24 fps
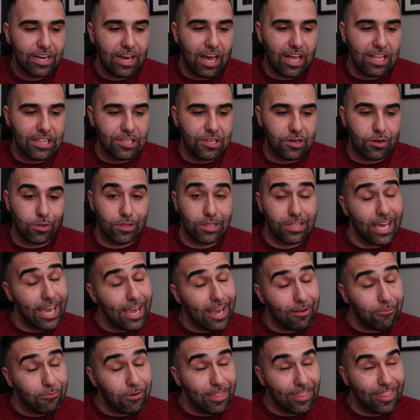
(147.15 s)
a little
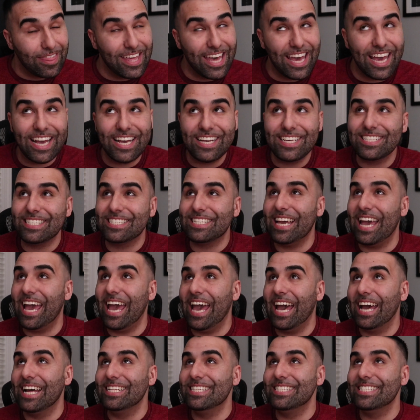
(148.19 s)
late with things,
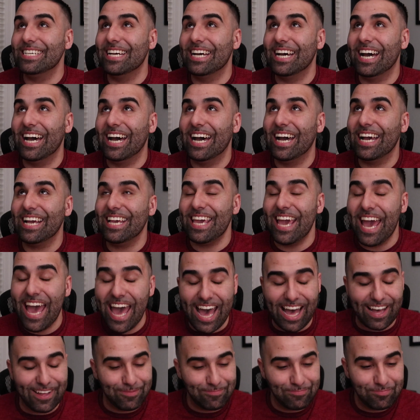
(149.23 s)
and
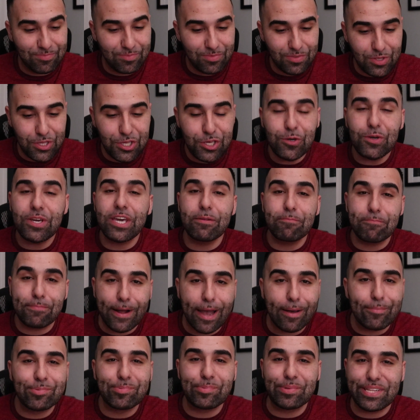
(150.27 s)
yeah, you can
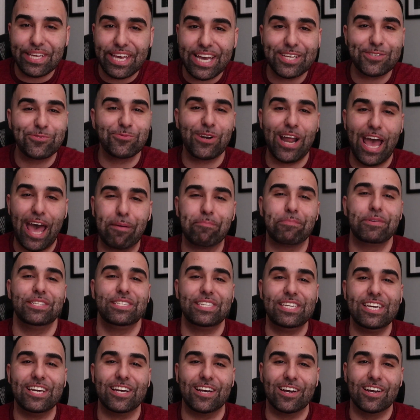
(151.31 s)
probably guess what
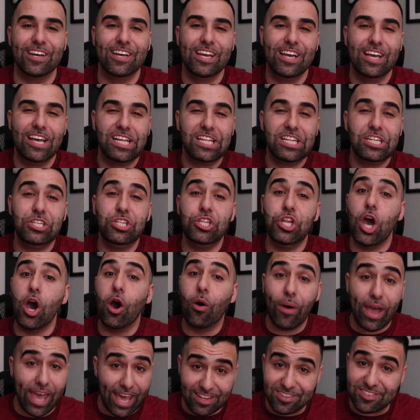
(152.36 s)
happened here.
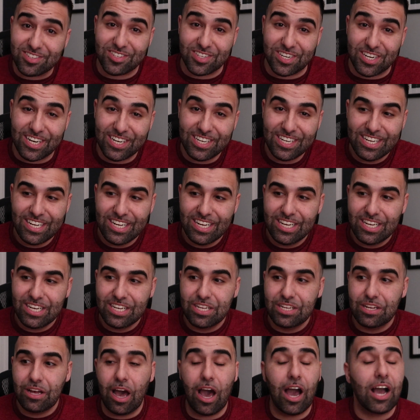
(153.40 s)
No answer.
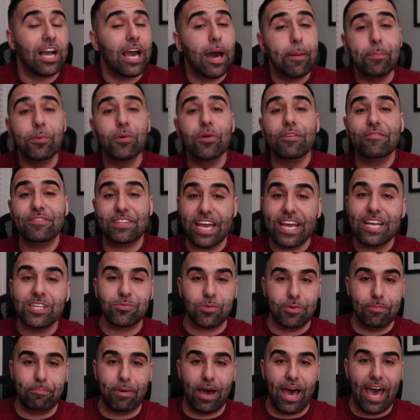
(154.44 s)
A couple of
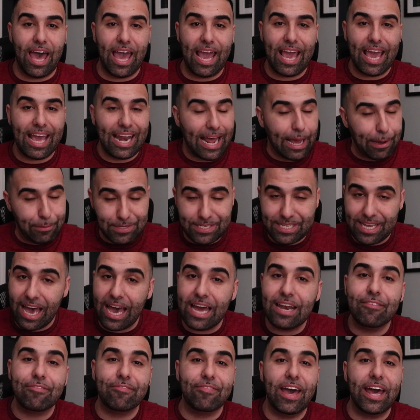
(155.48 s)
days went by and I was
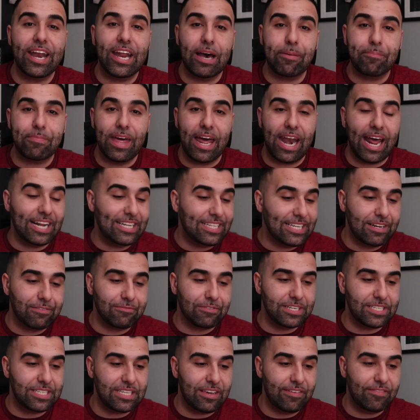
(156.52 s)
kind of fed up that I didn't
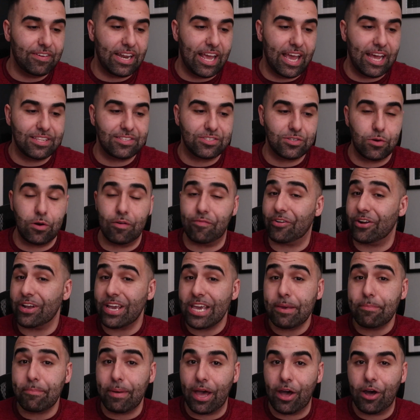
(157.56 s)
receive an answer over
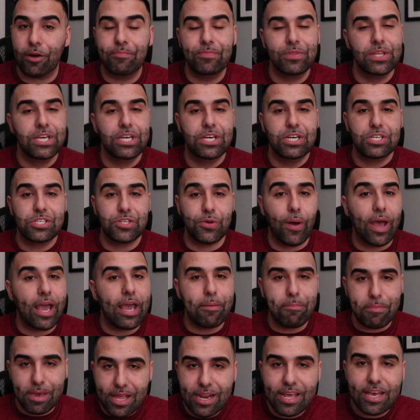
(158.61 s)
email. So I
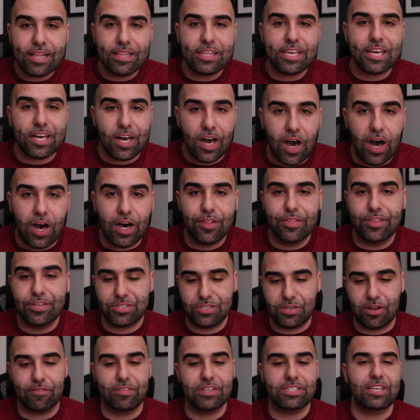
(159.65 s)
immediately called the
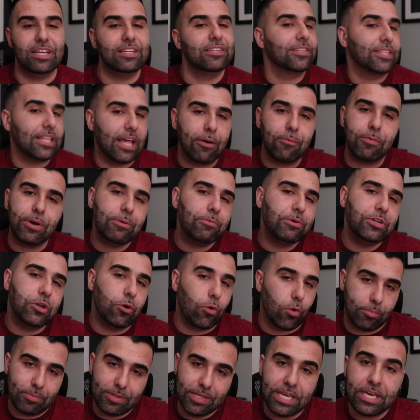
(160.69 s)
service center that we would
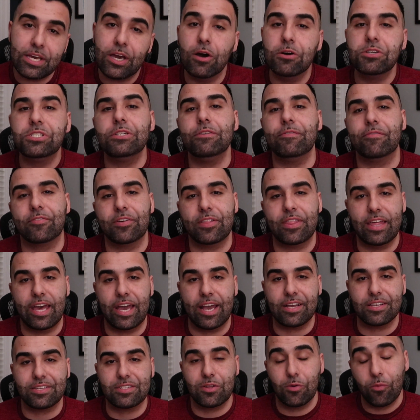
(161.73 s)
normally go to for
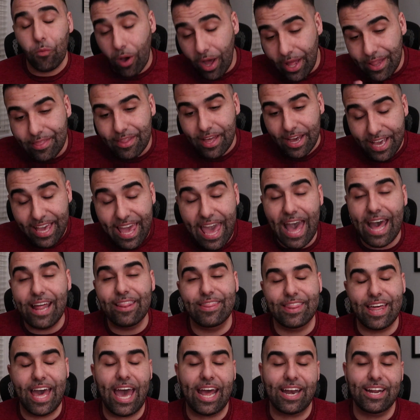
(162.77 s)
things, the one,
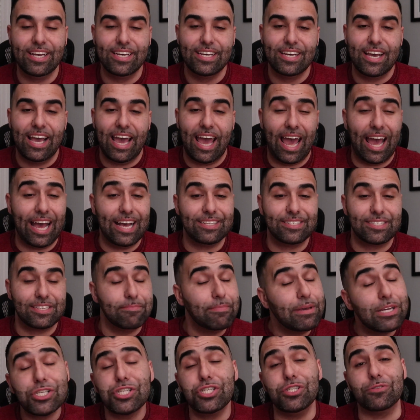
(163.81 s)
again, that has
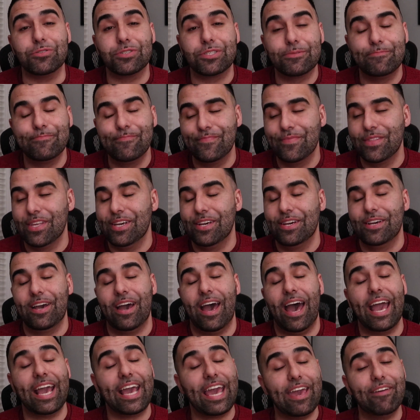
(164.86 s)
some issues.
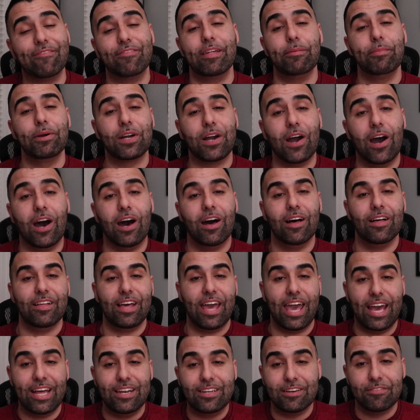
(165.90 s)
I gave them a call
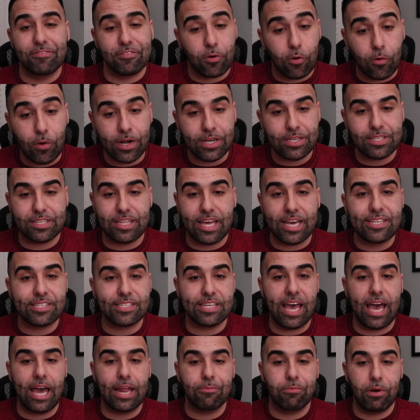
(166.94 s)
and of course they
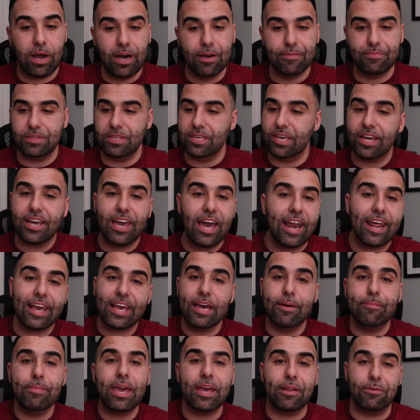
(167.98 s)
said, well, you gotta
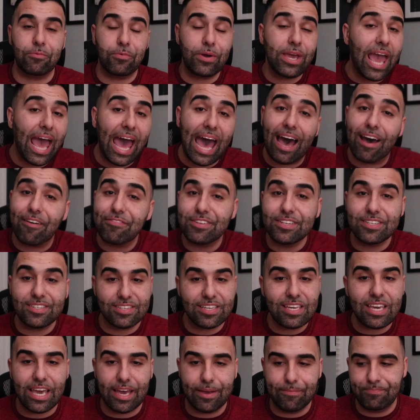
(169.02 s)
come in, we have to
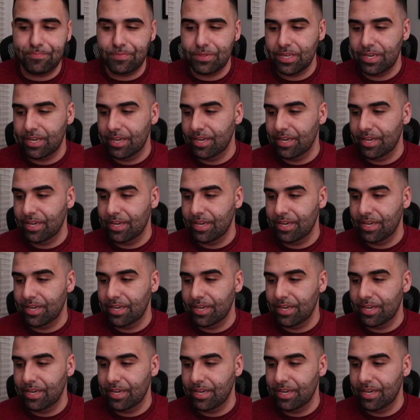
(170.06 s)
see it.